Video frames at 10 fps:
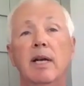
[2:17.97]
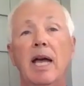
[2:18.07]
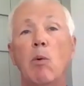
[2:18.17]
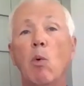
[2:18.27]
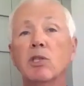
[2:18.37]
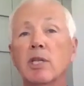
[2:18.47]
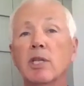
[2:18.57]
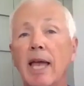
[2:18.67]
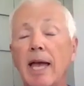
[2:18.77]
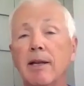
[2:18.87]
And once
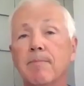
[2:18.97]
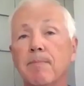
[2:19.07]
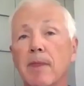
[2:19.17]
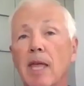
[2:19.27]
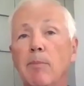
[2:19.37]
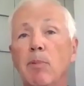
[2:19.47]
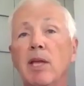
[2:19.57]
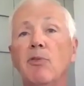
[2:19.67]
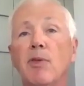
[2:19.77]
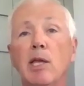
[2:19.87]
again, a
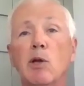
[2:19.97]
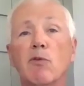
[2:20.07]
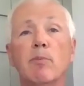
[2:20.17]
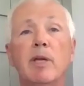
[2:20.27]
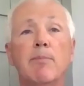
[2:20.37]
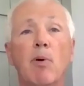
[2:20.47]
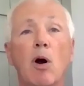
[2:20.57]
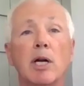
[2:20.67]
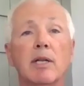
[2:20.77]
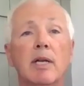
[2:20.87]
big thank you for being
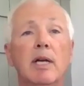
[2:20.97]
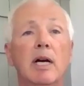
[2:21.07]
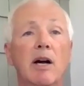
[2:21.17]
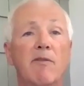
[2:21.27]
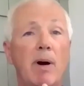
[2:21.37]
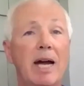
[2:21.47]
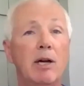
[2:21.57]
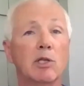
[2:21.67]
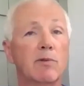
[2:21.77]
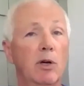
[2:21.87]
part of
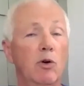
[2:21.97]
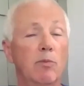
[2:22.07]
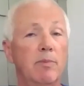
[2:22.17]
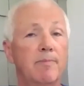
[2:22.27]
Miles for Hope.